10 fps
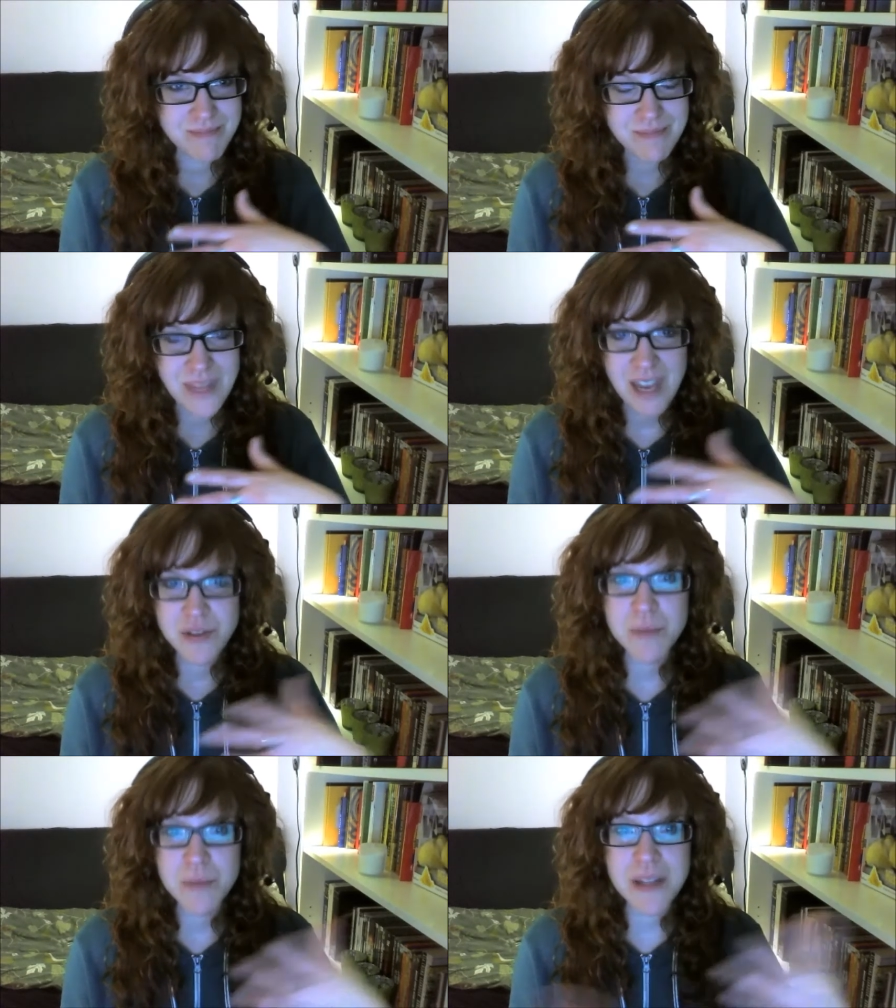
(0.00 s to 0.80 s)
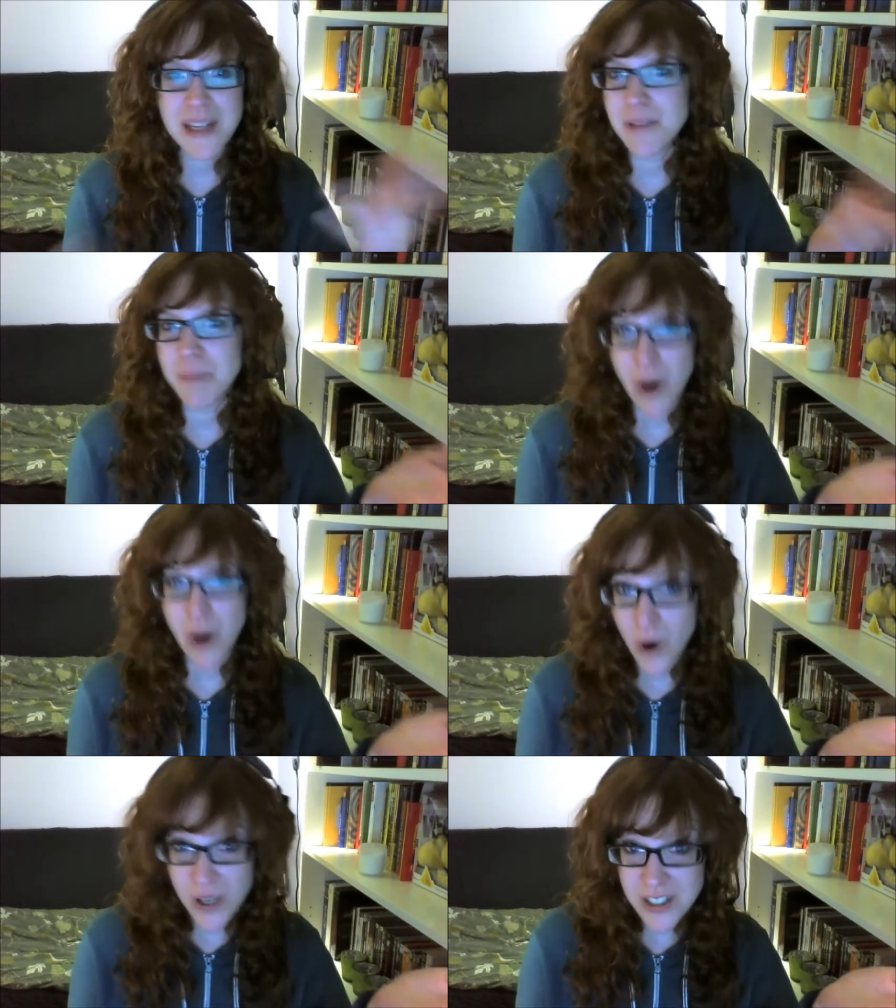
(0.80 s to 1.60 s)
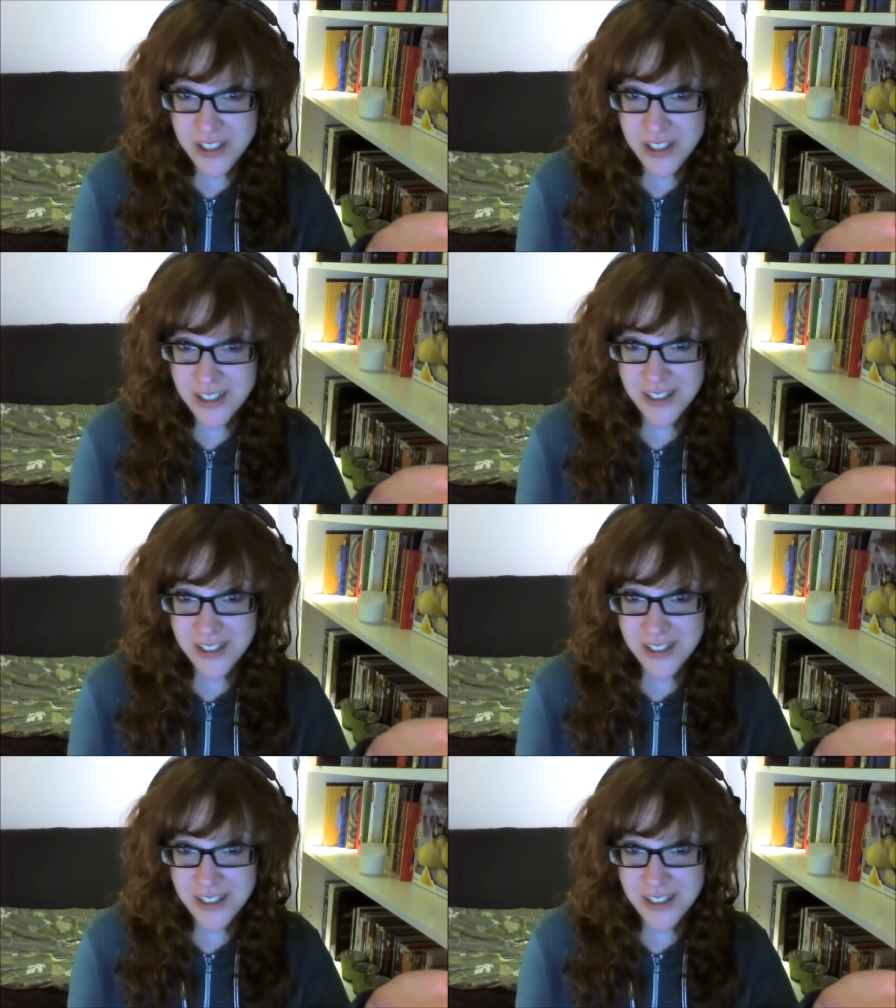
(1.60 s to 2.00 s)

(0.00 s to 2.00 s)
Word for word: they have to play a part,